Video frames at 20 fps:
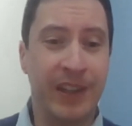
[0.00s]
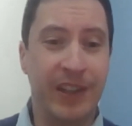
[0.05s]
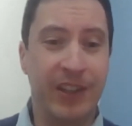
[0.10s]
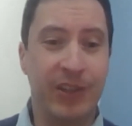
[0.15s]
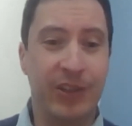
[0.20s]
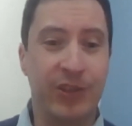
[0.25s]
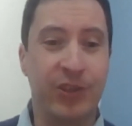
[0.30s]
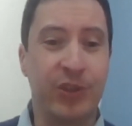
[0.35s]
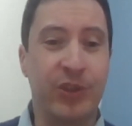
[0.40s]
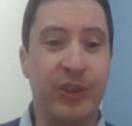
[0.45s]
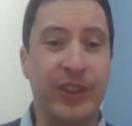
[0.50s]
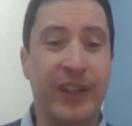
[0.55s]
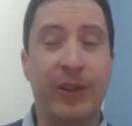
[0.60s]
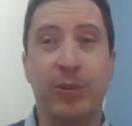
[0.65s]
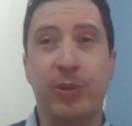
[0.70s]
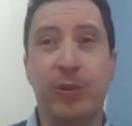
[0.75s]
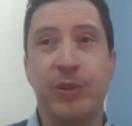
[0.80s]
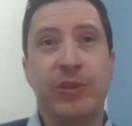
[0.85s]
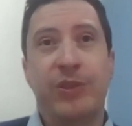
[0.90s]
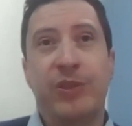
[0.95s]
So
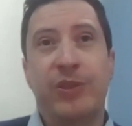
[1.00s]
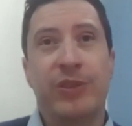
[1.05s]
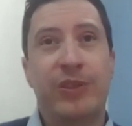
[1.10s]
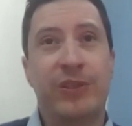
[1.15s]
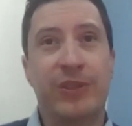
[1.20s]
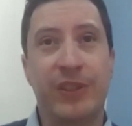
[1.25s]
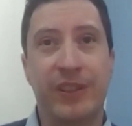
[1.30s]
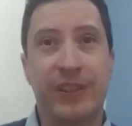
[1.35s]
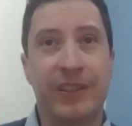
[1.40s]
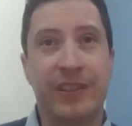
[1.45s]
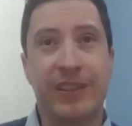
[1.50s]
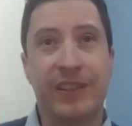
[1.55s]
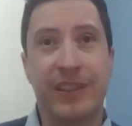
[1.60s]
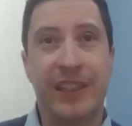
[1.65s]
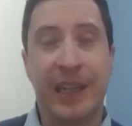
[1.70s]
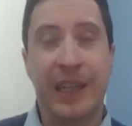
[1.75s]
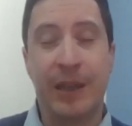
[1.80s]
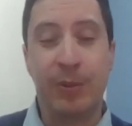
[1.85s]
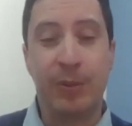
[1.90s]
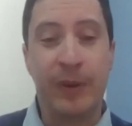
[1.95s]
that
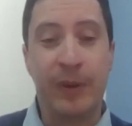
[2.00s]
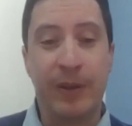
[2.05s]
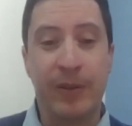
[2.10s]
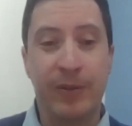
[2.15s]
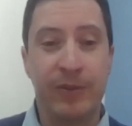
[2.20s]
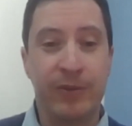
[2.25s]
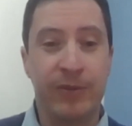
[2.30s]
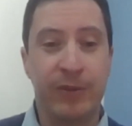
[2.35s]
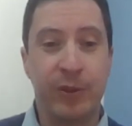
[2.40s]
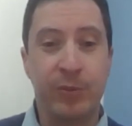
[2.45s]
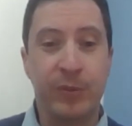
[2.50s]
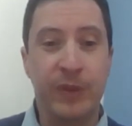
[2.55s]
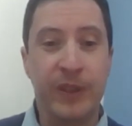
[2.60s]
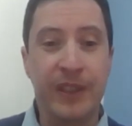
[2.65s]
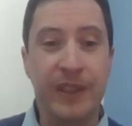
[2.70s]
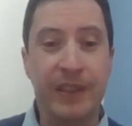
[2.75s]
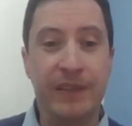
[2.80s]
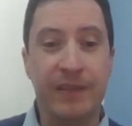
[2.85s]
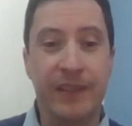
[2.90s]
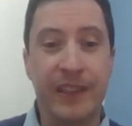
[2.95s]
came about from
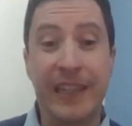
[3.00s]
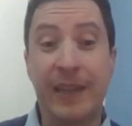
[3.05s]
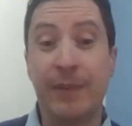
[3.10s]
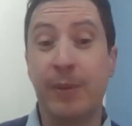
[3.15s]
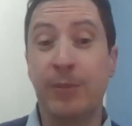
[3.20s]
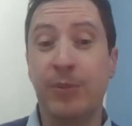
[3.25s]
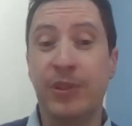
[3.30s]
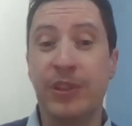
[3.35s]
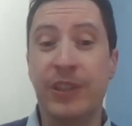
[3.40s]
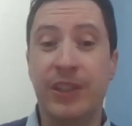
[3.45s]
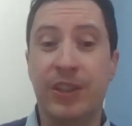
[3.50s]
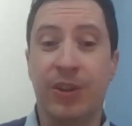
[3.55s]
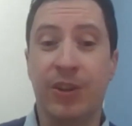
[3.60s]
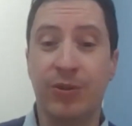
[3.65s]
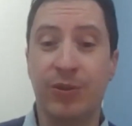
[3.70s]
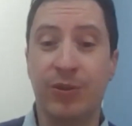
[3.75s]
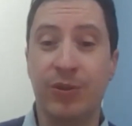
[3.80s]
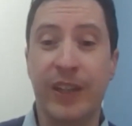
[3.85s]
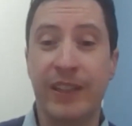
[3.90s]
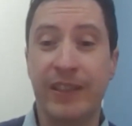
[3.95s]
the MMC
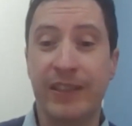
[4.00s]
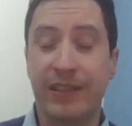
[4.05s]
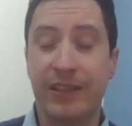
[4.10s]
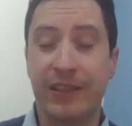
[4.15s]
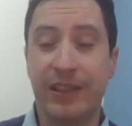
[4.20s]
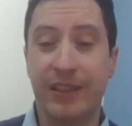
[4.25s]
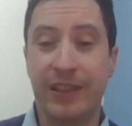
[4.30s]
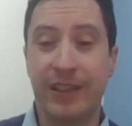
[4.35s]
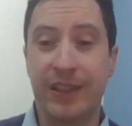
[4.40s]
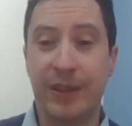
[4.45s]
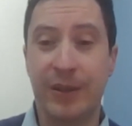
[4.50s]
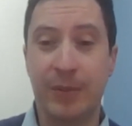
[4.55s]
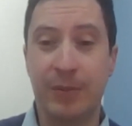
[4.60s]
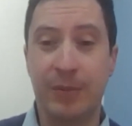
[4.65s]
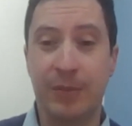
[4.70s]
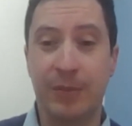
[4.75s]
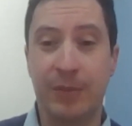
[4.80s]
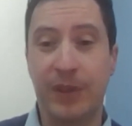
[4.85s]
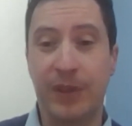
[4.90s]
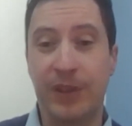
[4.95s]
Congress,
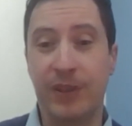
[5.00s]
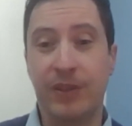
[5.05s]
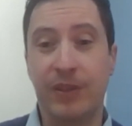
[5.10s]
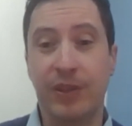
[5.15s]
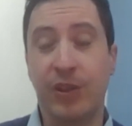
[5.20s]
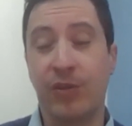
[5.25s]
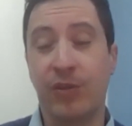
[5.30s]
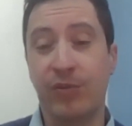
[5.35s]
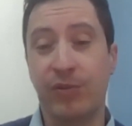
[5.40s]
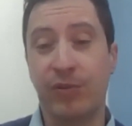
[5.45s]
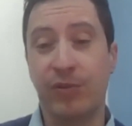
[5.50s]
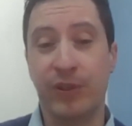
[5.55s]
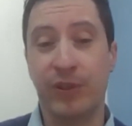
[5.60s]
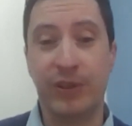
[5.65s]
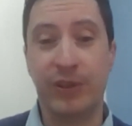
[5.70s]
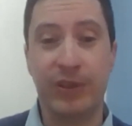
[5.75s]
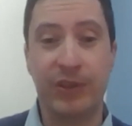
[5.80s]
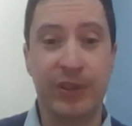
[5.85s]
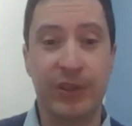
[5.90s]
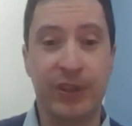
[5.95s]
the
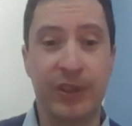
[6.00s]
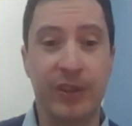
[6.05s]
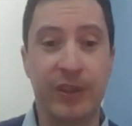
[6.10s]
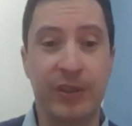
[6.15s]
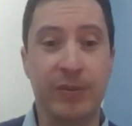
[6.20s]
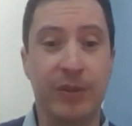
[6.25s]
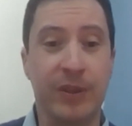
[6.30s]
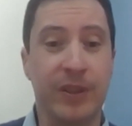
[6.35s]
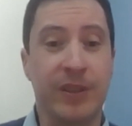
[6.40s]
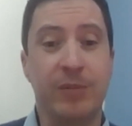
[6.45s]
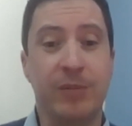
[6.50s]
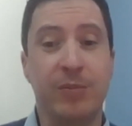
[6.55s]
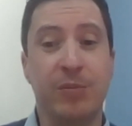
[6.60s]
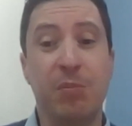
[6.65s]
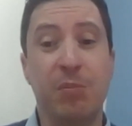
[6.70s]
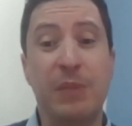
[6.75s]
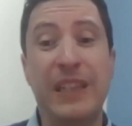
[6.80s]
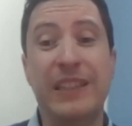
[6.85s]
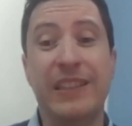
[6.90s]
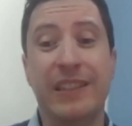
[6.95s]
conference and
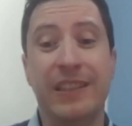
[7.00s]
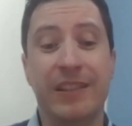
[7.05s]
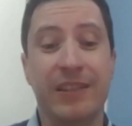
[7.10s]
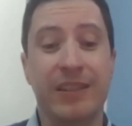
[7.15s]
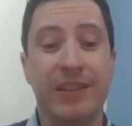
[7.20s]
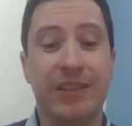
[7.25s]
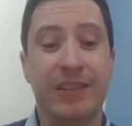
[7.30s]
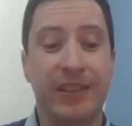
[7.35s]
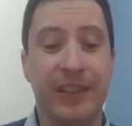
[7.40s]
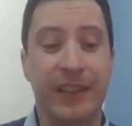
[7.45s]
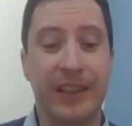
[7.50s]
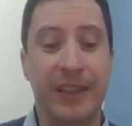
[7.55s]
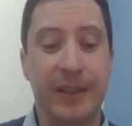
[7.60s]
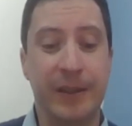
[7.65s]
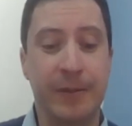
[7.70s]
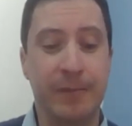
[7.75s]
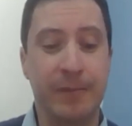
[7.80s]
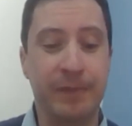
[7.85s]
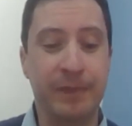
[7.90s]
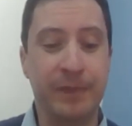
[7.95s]
meetings.
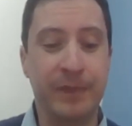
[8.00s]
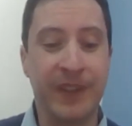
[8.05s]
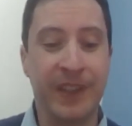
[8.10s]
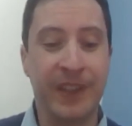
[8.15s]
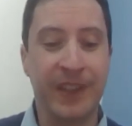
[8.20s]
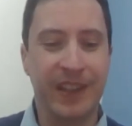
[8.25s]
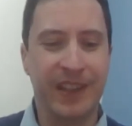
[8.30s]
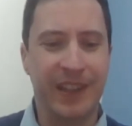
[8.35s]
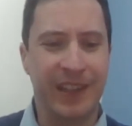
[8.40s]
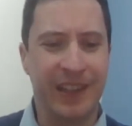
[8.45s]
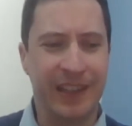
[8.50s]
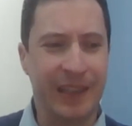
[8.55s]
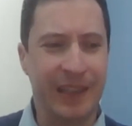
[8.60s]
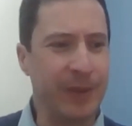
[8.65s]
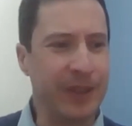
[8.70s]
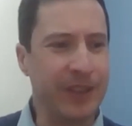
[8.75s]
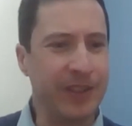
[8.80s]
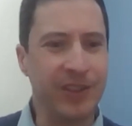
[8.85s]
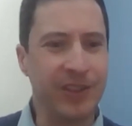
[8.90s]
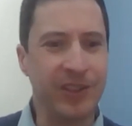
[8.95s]
And I think
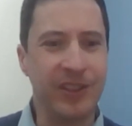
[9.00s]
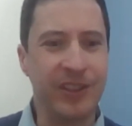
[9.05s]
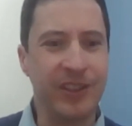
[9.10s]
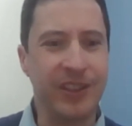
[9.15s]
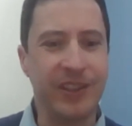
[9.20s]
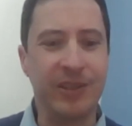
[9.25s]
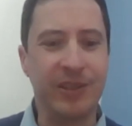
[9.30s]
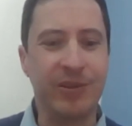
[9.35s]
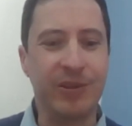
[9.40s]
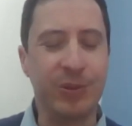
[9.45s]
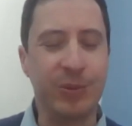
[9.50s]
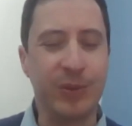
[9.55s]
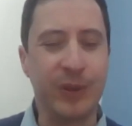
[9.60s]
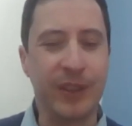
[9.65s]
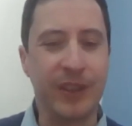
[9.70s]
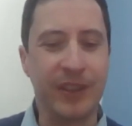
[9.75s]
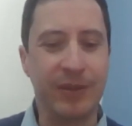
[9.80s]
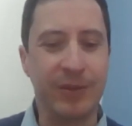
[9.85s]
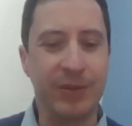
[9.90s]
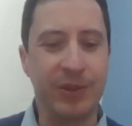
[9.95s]
I mentioned earlier as
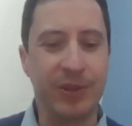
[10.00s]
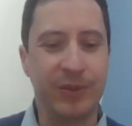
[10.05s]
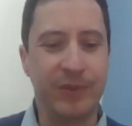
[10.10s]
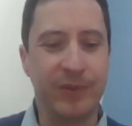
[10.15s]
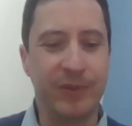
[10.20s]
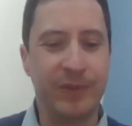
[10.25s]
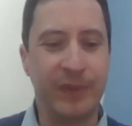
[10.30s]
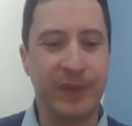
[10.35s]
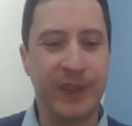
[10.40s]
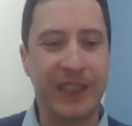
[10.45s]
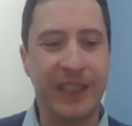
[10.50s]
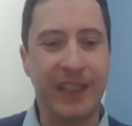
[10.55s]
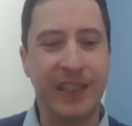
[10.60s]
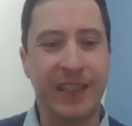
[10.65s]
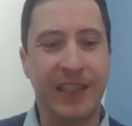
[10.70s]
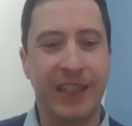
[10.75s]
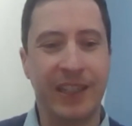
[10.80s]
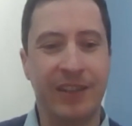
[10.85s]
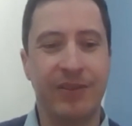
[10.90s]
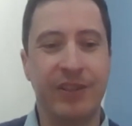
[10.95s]
well,
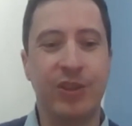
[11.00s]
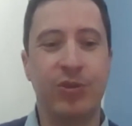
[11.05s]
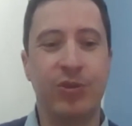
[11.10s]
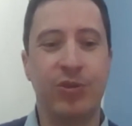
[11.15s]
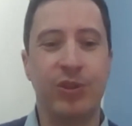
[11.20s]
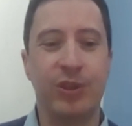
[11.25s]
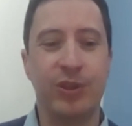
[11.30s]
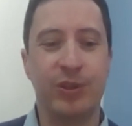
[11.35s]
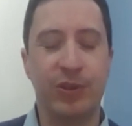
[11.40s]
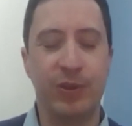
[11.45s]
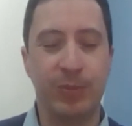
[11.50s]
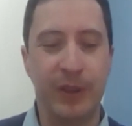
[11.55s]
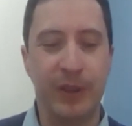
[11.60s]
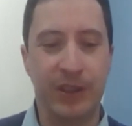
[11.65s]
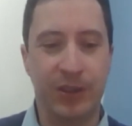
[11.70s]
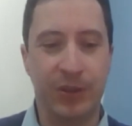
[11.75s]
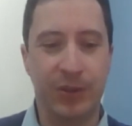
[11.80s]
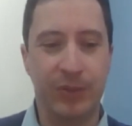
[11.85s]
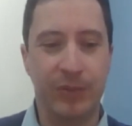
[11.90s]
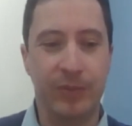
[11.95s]
it kind of introduced me
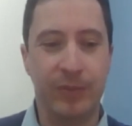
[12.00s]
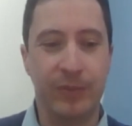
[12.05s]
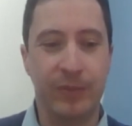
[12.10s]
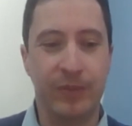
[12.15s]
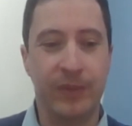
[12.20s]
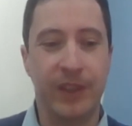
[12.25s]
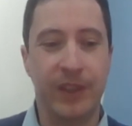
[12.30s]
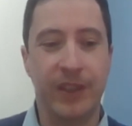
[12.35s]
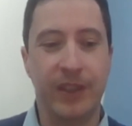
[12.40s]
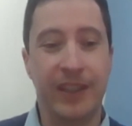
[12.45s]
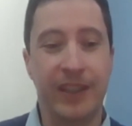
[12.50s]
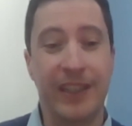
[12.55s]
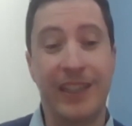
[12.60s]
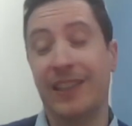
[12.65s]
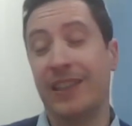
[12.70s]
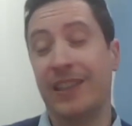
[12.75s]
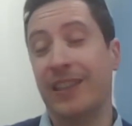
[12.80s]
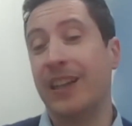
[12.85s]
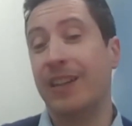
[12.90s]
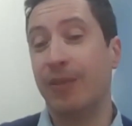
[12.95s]
to, I
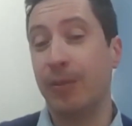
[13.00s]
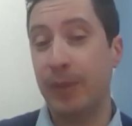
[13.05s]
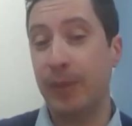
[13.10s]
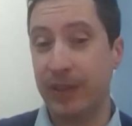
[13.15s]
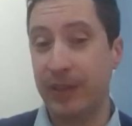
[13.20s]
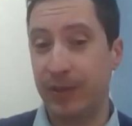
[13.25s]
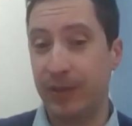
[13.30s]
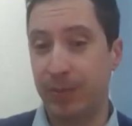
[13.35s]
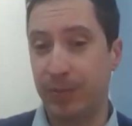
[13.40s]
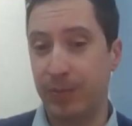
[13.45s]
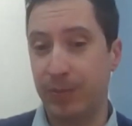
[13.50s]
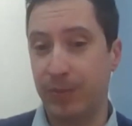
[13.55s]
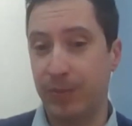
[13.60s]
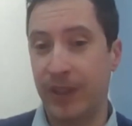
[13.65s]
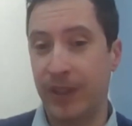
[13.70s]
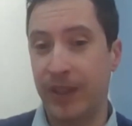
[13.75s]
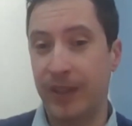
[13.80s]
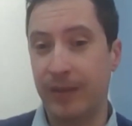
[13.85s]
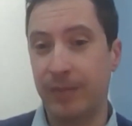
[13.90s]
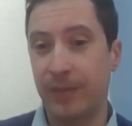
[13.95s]
had an RMS
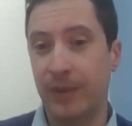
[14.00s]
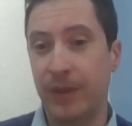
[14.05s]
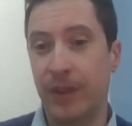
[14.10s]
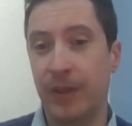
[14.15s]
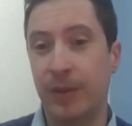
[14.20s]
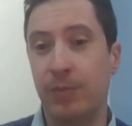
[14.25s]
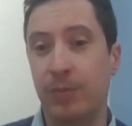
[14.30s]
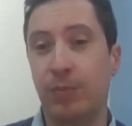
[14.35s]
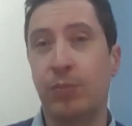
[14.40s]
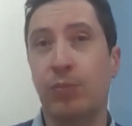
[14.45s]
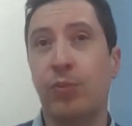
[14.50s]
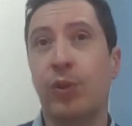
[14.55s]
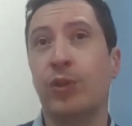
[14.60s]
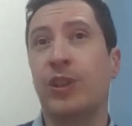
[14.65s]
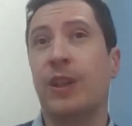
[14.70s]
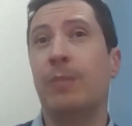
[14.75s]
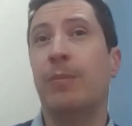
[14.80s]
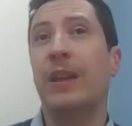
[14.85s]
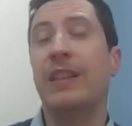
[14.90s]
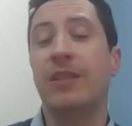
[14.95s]

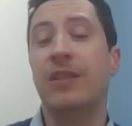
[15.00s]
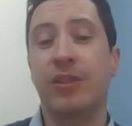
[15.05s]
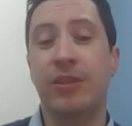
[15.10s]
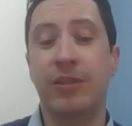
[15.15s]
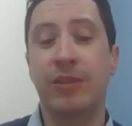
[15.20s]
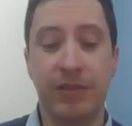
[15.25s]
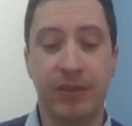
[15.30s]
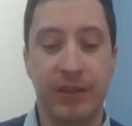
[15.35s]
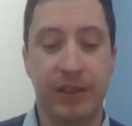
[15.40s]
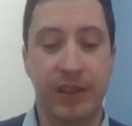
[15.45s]
project mentor